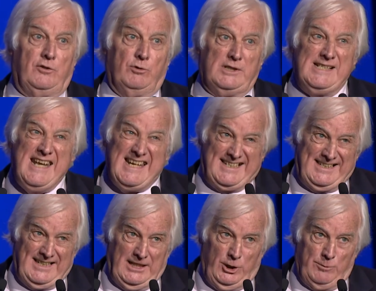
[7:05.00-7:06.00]
test
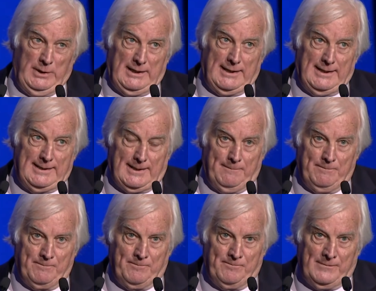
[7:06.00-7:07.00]
a little bit later.
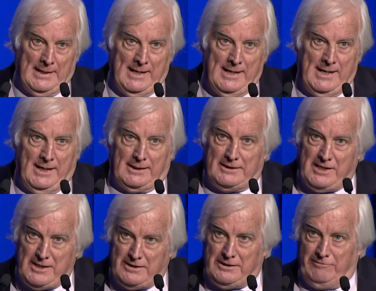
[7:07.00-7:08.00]
And the
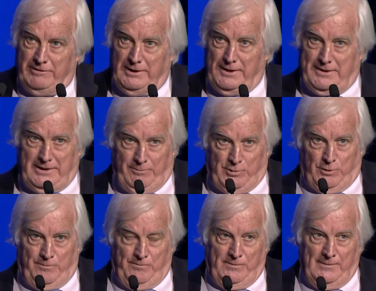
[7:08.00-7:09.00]
test is really simple.
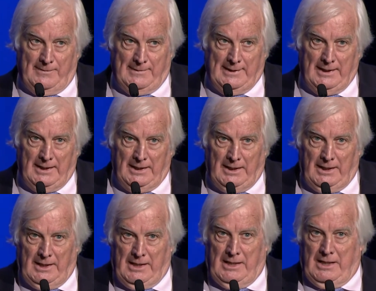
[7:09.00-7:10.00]

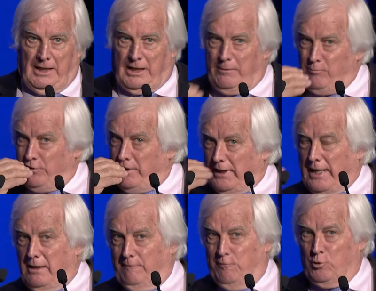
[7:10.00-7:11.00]
I'm breathing
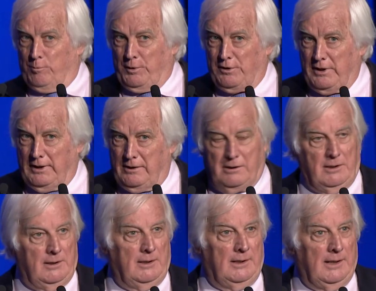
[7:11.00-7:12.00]
out 4%
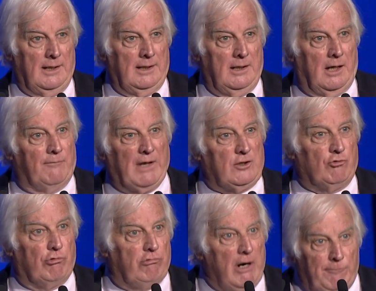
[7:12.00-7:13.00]
of that
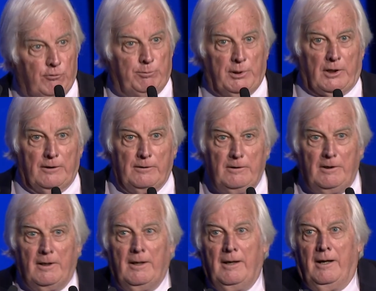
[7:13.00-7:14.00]
dreadful pollutant,
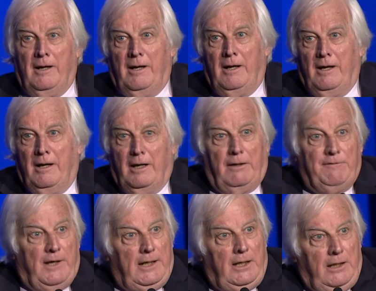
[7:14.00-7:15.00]
and if
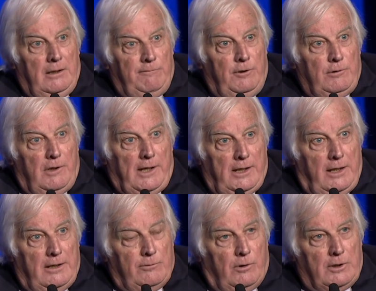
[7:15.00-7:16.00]
any of you
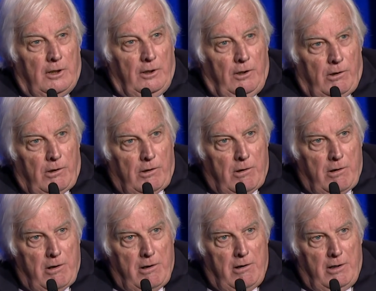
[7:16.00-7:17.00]
ladies want a
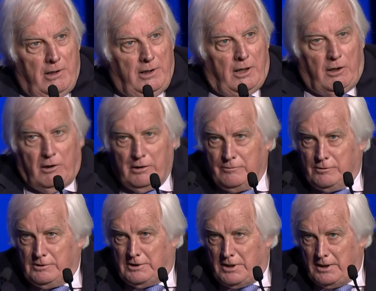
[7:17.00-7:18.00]
long
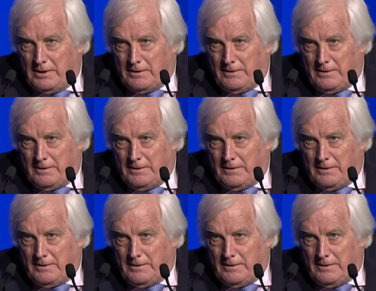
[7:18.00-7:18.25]
Hollywood kiss